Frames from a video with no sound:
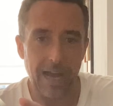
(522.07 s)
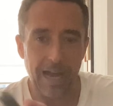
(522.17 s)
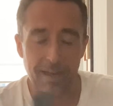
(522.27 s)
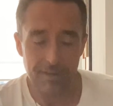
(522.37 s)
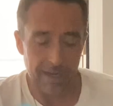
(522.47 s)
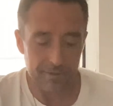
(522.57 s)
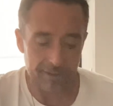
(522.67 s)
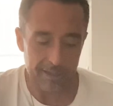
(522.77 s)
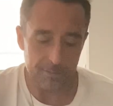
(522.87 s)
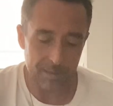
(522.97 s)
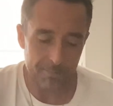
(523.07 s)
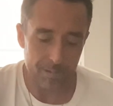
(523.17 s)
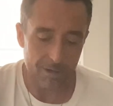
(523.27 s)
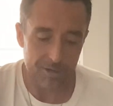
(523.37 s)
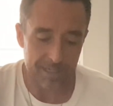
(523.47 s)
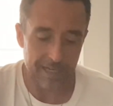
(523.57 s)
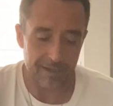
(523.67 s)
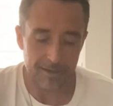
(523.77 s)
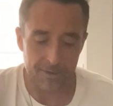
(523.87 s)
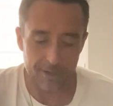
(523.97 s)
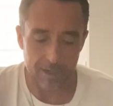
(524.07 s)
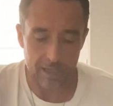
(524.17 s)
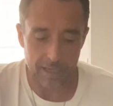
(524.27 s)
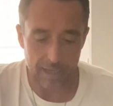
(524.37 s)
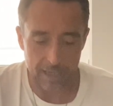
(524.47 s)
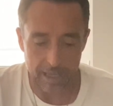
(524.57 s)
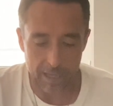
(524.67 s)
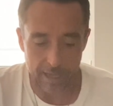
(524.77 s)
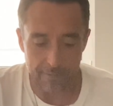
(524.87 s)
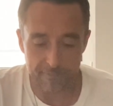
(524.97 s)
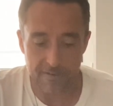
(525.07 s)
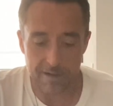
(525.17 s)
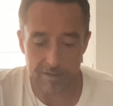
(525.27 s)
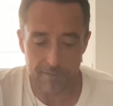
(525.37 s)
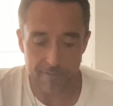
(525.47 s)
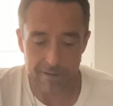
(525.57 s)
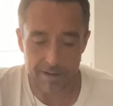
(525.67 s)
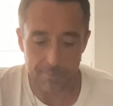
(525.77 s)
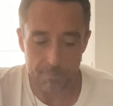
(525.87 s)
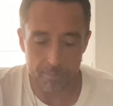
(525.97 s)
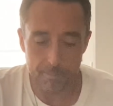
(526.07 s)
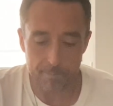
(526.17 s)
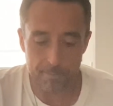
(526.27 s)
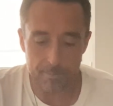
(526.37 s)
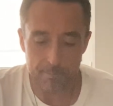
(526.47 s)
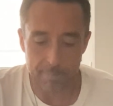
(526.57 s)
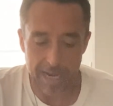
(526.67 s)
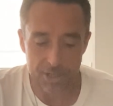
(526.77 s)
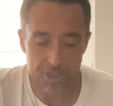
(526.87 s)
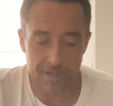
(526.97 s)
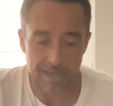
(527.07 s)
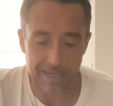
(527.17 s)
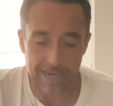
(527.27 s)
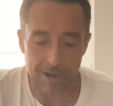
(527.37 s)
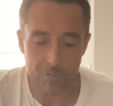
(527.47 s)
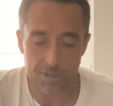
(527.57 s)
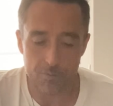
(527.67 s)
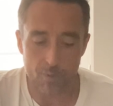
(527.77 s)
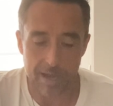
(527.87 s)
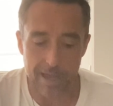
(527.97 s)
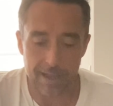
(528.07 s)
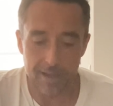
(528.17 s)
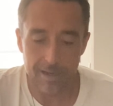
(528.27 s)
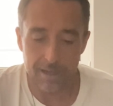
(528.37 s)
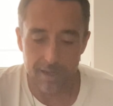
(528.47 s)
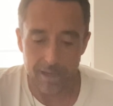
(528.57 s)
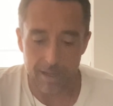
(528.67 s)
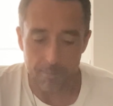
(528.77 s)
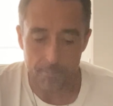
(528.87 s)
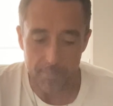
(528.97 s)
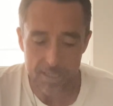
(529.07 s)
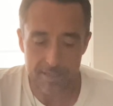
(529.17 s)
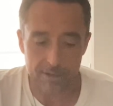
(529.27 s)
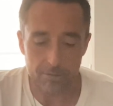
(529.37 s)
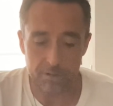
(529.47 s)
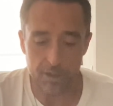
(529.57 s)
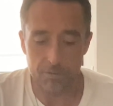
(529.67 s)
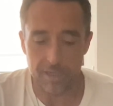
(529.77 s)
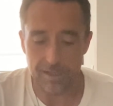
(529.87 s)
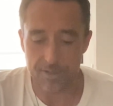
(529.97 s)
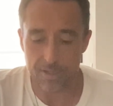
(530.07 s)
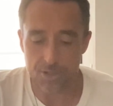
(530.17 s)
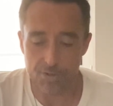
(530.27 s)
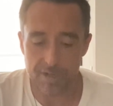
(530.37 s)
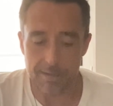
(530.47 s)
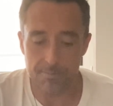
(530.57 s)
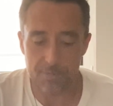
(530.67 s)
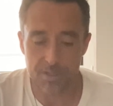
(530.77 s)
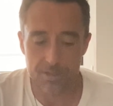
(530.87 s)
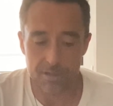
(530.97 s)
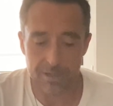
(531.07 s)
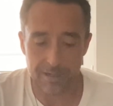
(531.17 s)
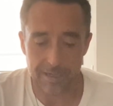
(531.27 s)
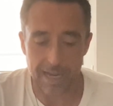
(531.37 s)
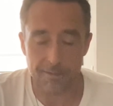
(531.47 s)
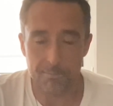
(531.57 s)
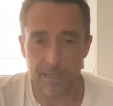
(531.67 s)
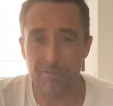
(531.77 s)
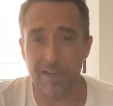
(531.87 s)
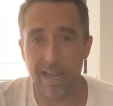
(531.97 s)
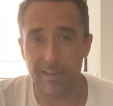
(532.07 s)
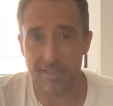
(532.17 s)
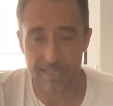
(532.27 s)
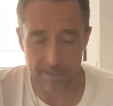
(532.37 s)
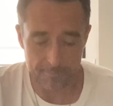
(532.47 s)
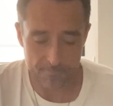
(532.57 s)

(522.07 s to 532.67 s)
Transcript: I think you've been brought here a very, very passionate encounter where mystical unions and dreams can be reality.